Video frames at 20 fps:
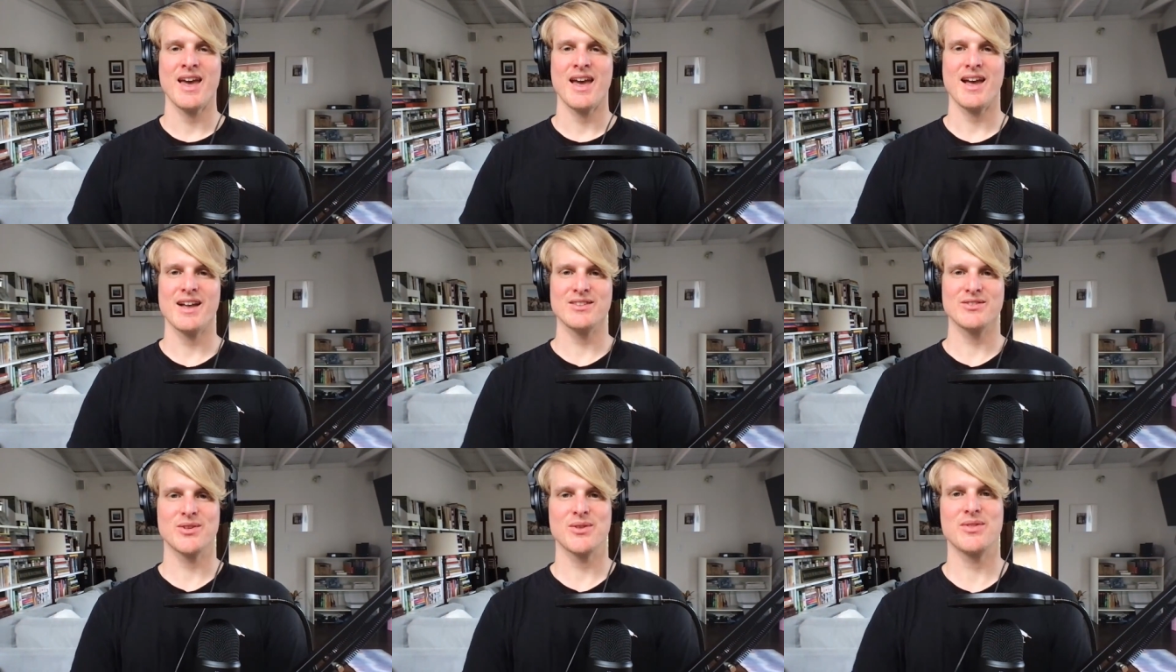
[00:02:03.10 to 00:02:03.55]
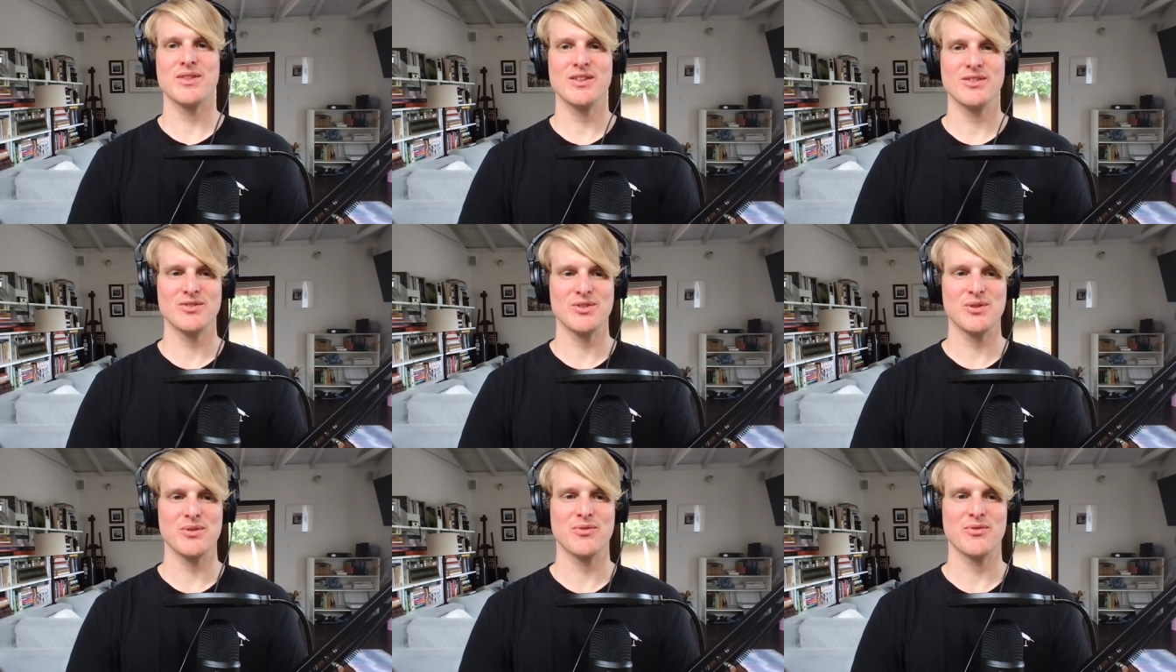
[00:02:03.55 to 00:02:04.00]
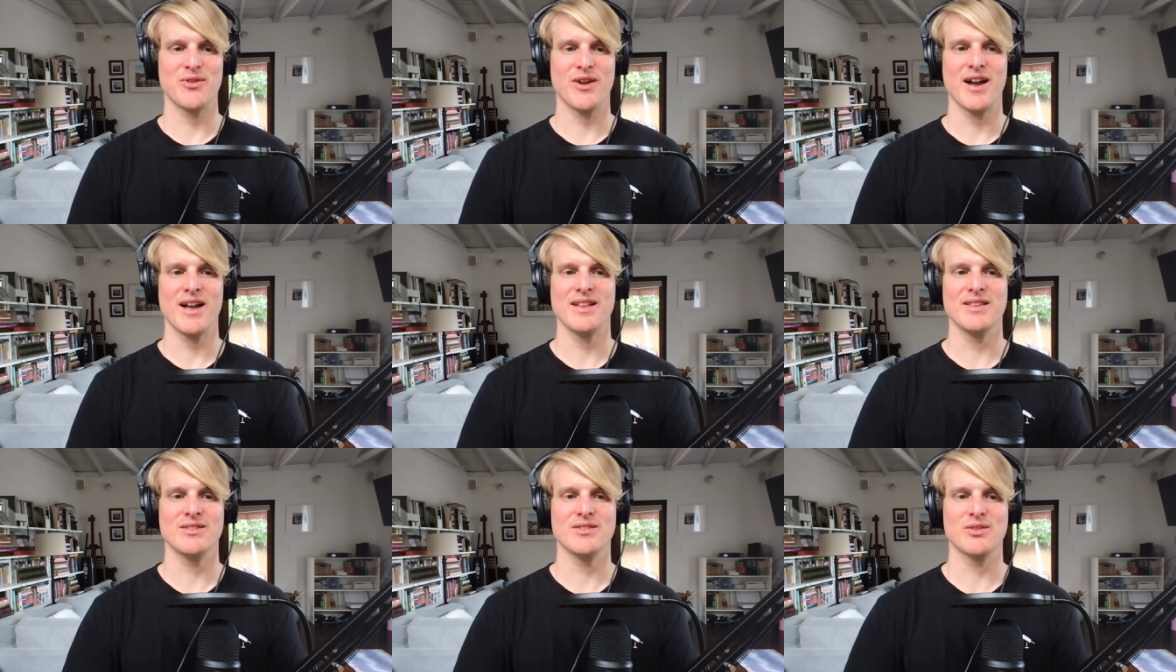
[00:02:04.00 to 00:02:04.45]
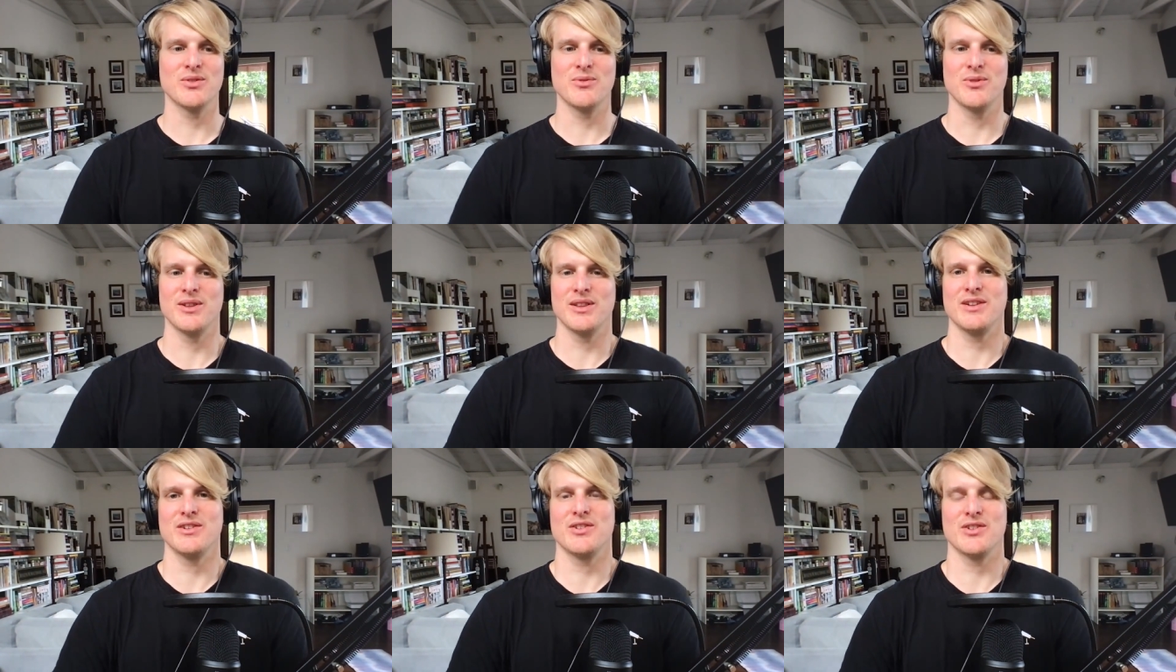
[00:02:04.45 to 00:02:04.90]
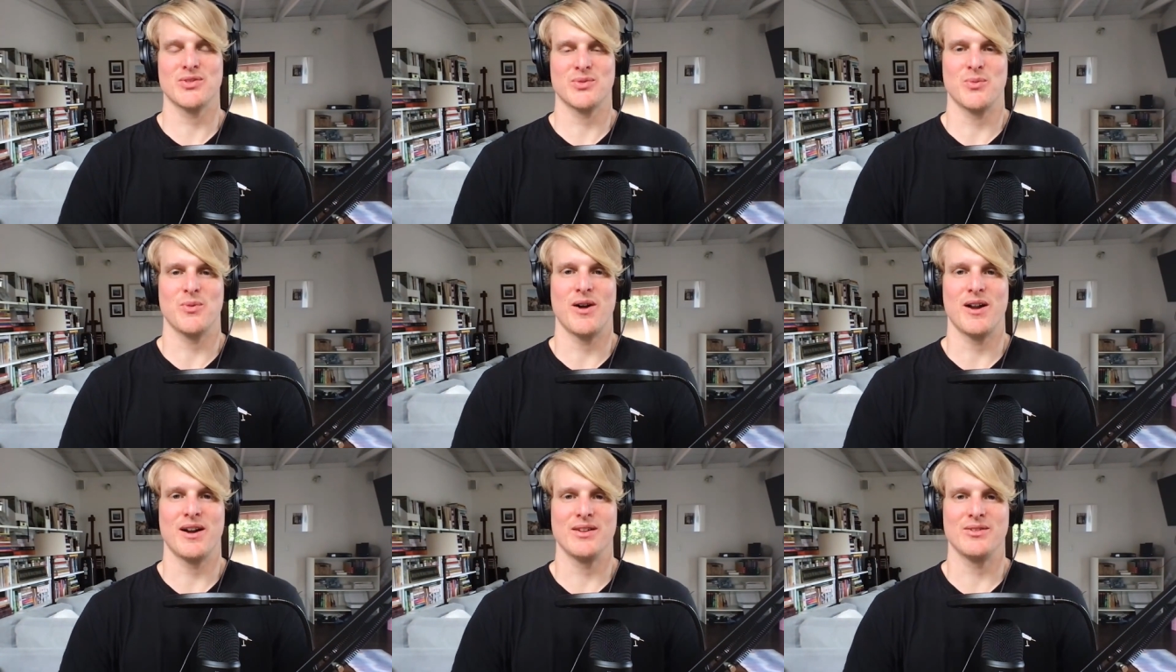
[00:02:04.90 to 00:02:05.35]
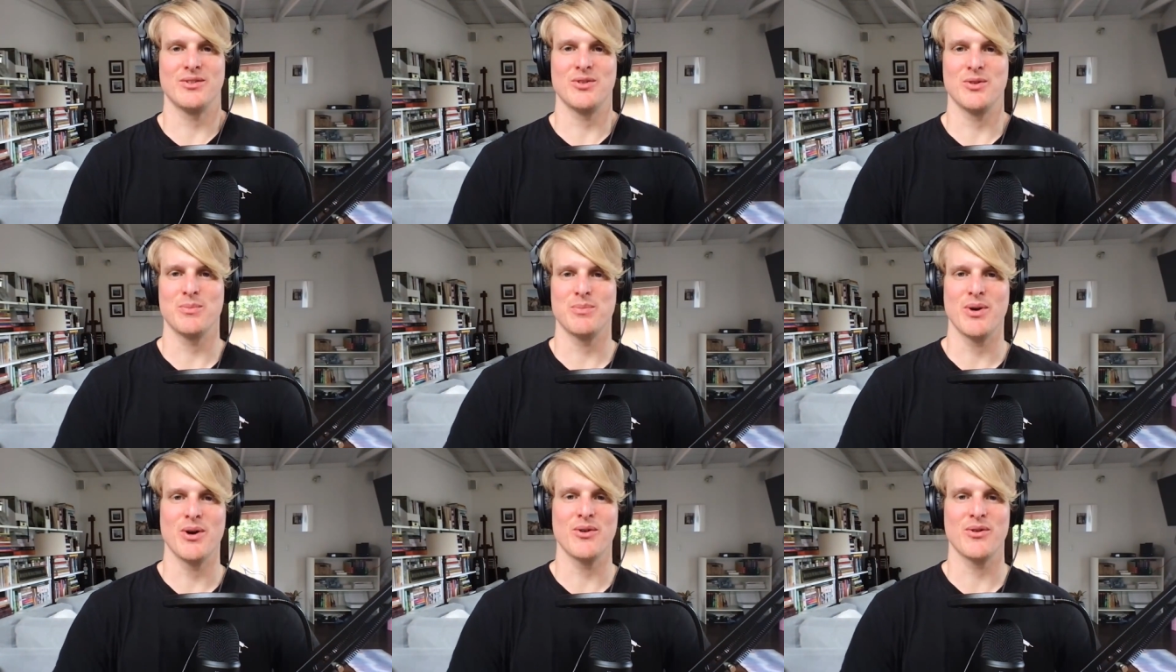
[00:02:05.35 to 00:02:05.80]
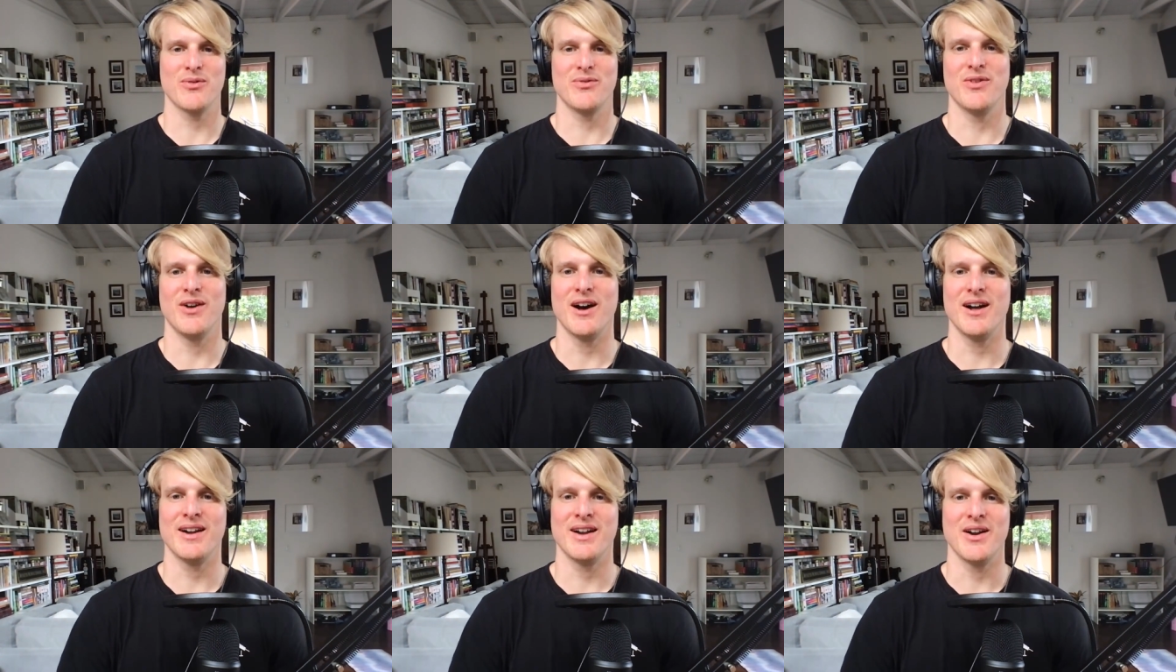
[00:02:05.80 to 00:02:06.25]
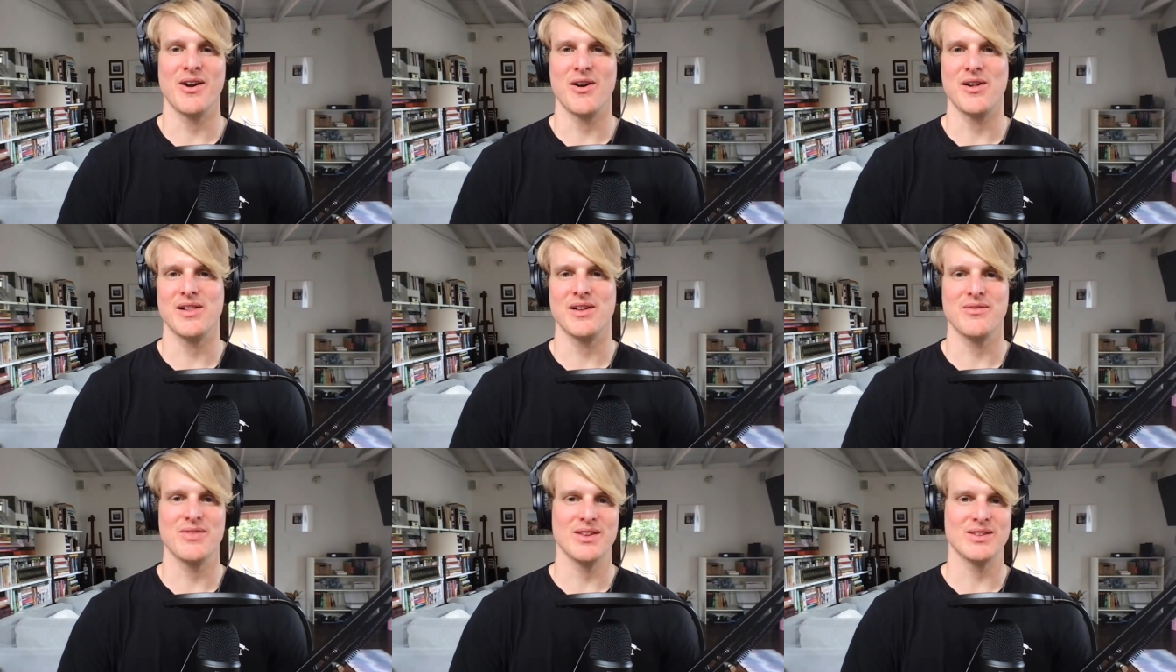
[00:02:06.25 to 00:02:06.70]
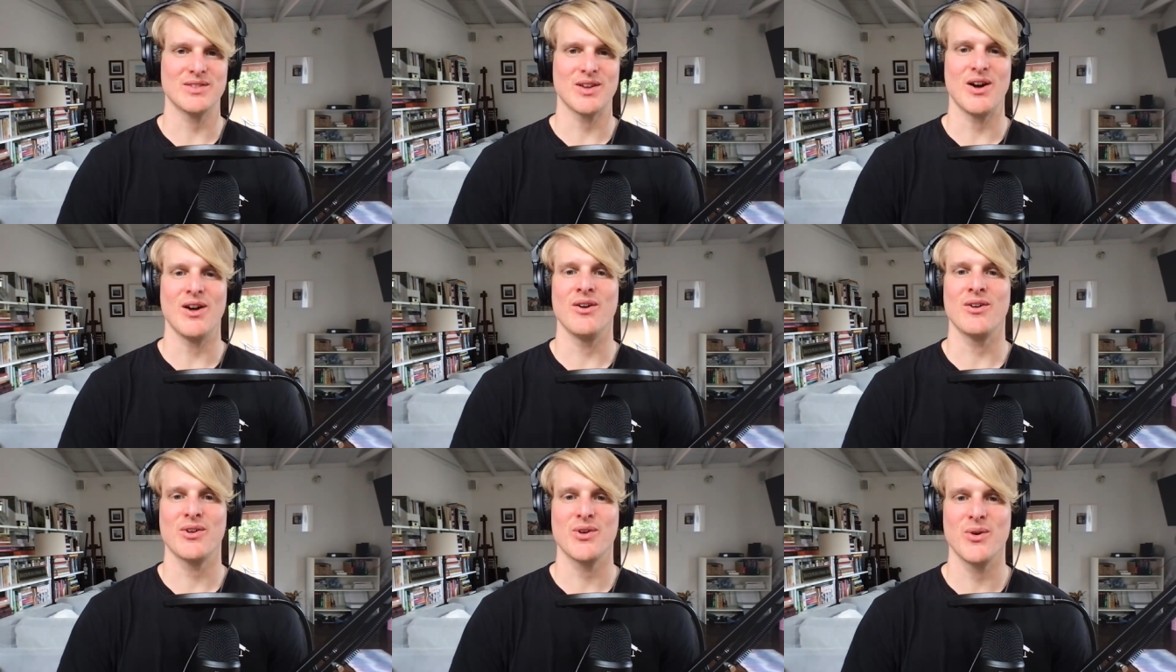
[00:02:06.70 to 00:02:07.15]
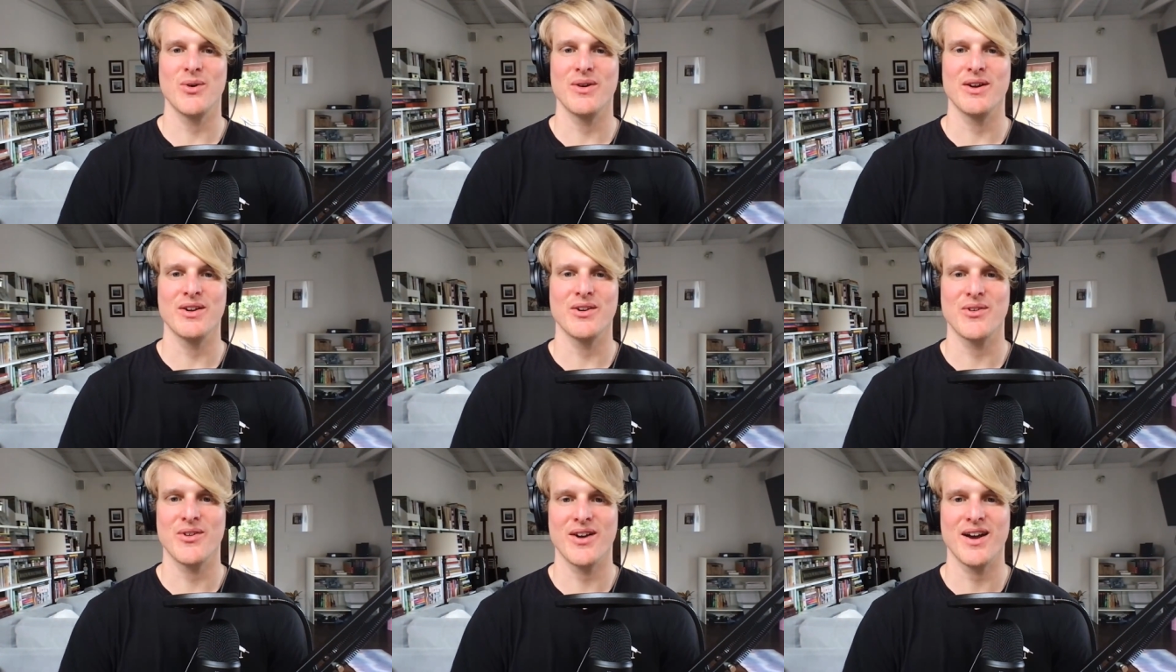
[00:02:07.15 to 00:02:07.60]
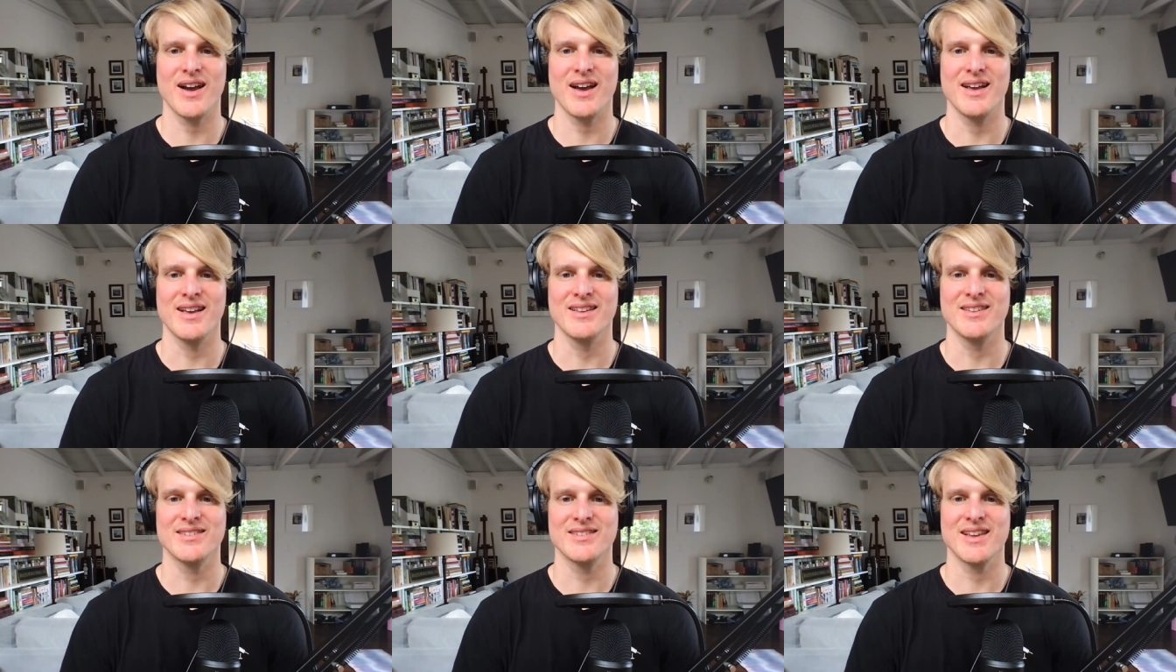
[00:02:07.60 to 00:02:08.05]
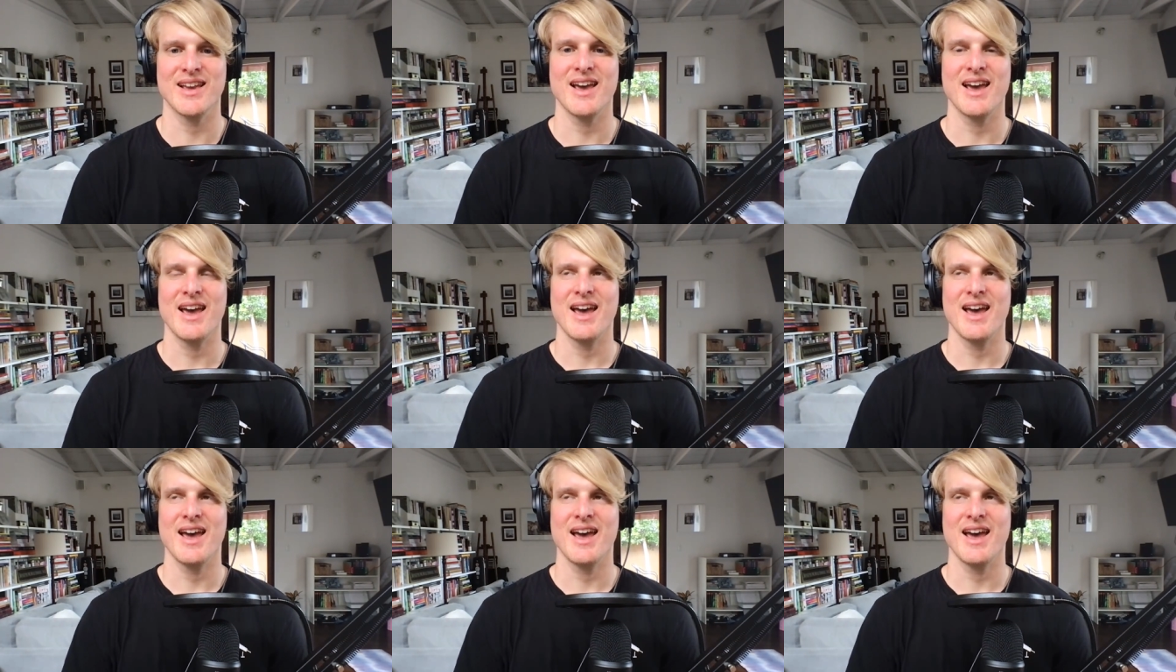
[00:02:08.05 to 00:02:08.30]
And so these two friends really just wanted to poke fun at all of this altcoin craze.